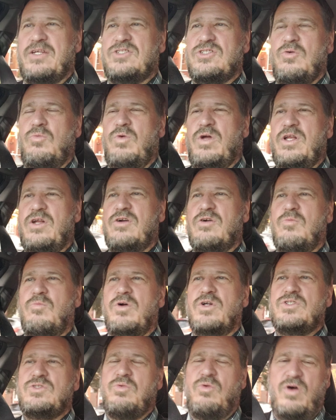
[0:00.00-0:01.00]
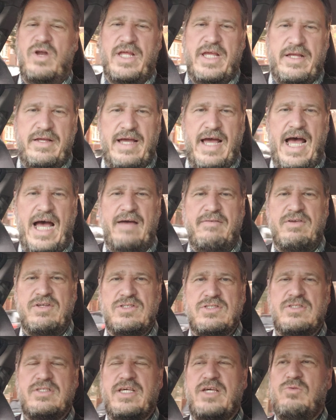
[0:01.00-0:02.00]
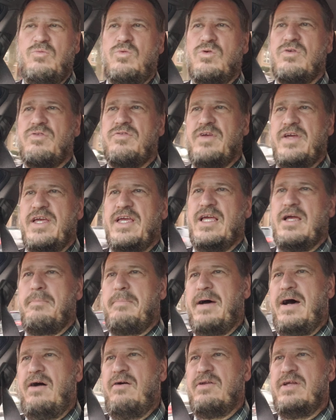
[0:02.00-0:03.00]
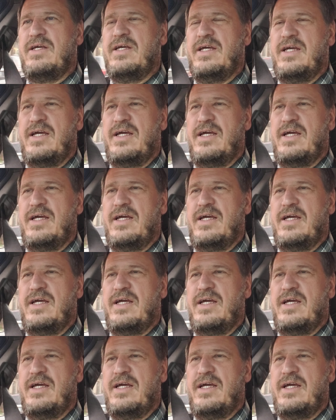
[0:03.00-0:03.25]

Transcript: So when you're we're 20, obviously we're thinking about,